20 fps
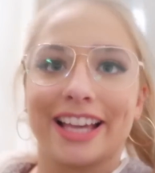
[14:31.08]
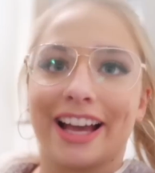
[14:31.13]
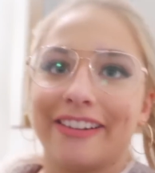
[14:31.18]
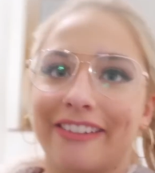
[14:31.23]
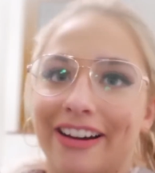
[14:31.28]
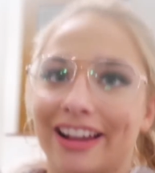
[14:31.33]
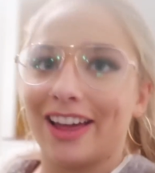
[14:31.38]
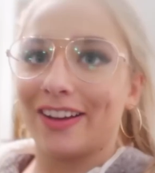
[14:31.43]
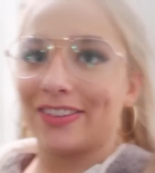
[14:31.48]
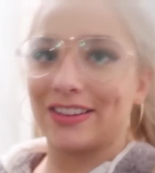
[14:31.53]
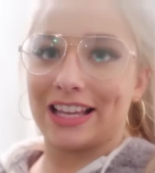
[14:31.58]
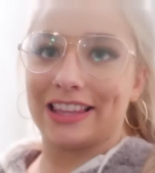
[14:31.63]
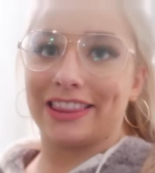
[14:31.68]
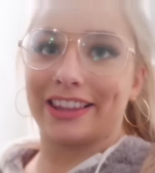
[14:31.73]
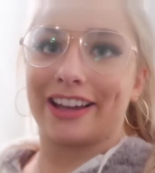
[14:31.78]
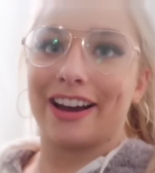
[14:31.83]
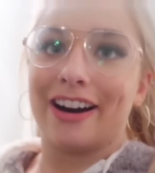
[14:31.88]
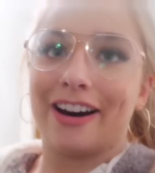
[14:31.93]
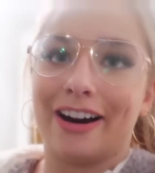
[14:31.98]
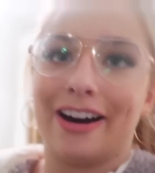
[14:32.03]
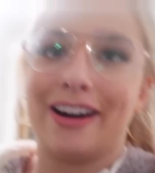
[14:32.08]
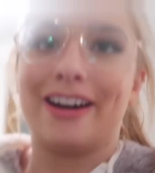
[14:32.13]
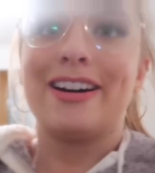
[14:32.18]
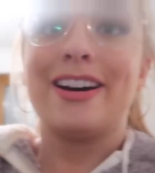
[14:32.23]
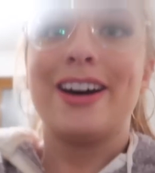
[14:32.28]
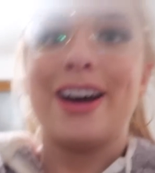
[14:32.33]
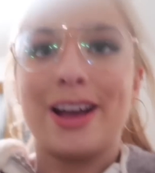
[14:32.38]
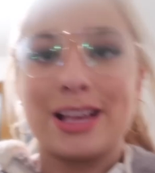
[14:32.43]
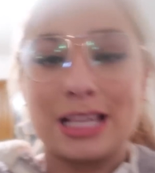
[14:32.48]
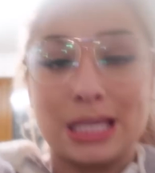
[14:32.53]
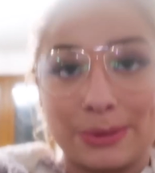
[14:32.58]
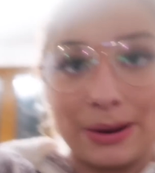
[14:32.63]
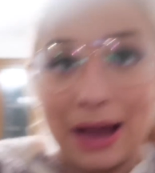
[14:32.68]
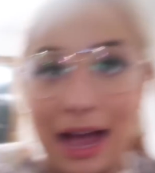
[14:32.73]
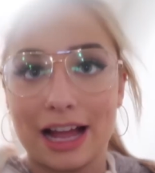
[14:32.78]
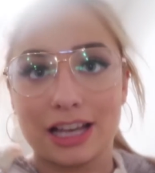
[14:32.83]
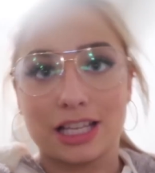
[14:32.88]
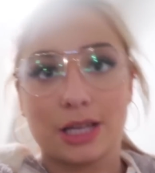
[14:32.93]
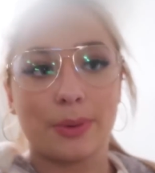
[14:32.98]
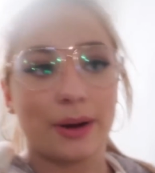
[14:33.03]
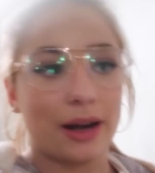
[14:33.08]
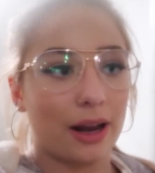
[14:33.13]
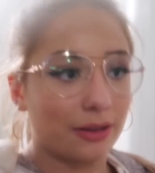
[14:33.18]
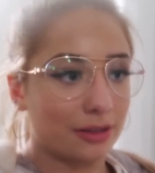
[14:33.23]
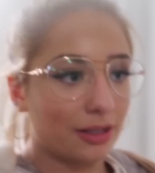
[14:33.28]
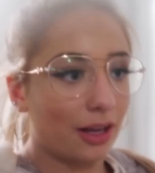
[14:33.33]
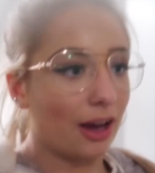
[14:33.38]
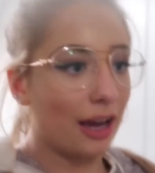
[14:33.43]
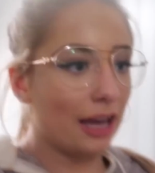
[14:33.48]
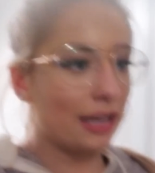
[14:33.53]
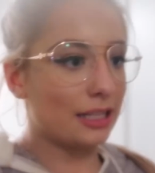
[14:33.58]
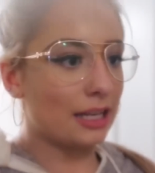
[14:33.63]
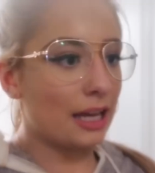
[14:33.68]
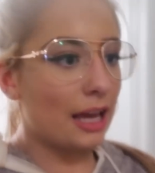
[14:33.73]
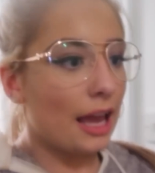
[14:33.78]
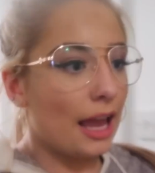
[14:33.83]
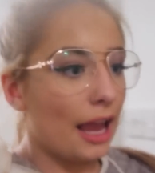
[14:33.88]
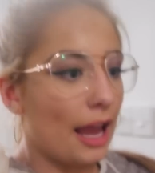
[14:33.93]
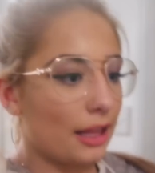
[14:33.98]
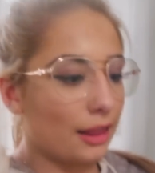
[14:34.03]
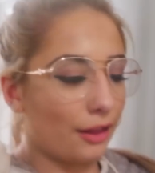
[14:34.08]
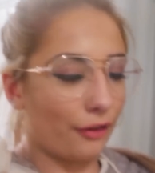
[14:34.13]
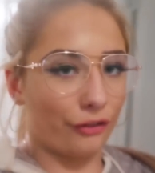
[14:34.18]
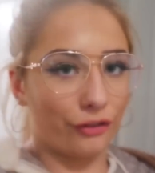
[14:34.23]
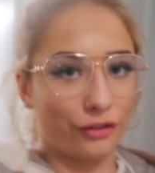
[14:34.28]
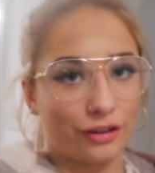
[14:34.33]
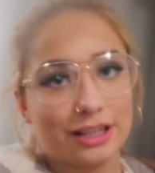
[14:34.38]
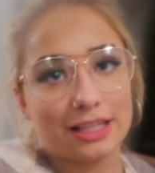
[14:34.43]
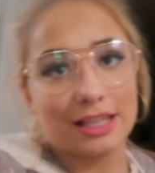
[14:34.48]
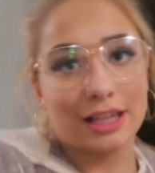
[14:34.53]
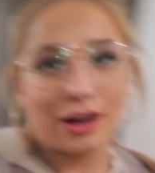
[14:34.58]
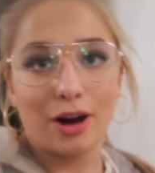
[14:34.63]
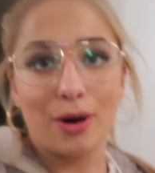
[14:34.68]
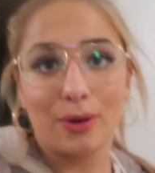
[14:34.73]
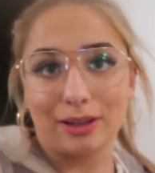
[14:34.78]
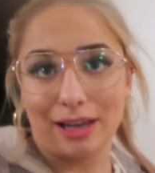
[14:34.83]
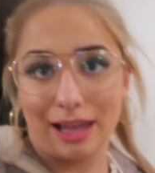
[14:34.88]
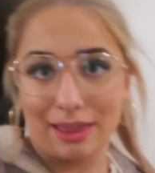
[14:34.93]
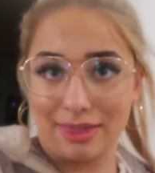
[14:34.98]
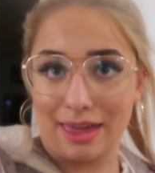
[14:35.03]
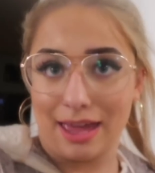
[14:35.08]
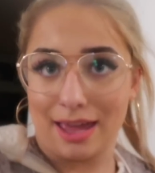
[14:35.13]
out I left it in the car. So I actually went outside in the freezing cold like